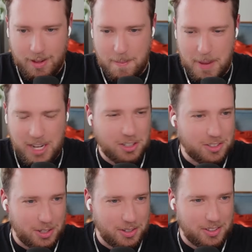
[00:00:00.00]
Bhayshul
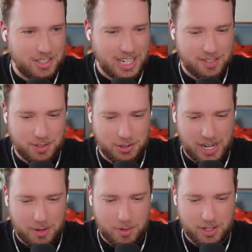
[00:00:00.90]
Tuten of the Jacksonville
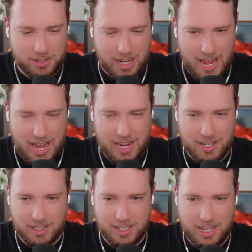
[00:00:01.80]
Jaguars.
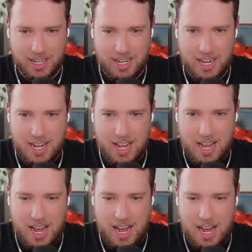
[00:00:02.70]
And
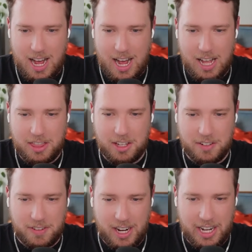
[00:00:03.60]
the
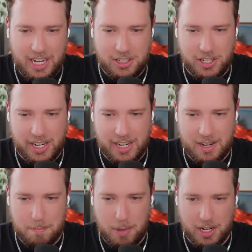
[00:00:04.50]
Devon Achane
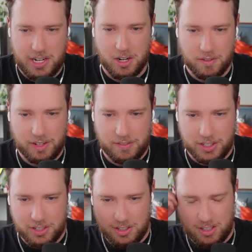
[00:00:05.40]
and Bucky Irving
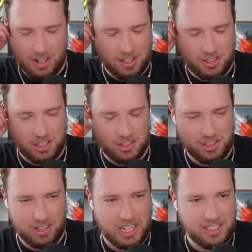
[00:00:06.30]
visions are still
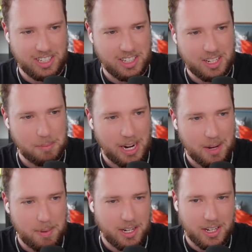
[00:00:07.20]
just lazy, in my
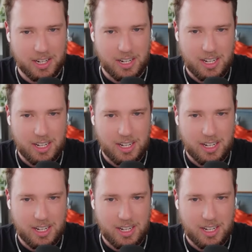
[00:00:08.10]
opinion.